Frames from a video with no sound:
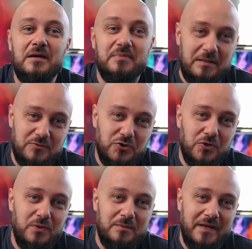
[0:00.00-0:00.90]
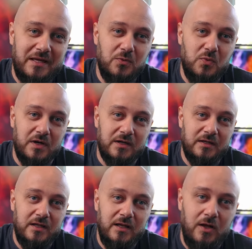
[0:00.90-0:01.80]
but I'm sure we'll make it work.
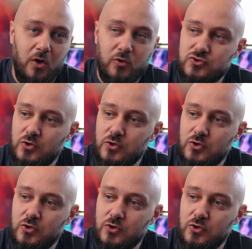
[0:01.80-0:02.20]
Also,